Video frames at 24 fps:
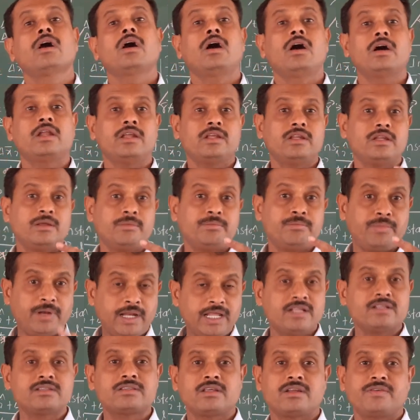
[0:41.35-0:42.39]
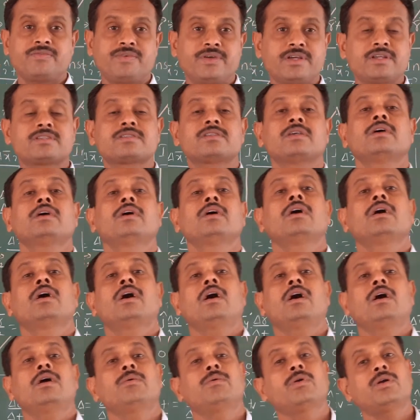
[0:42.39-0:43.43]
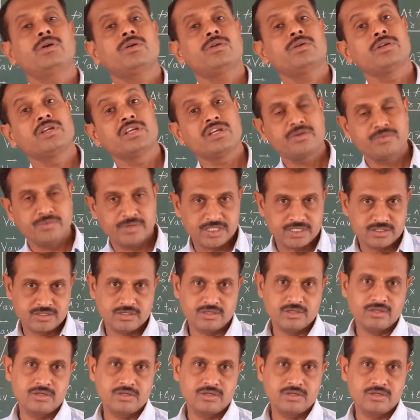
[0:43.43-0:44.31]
or in a plane surface, I want to request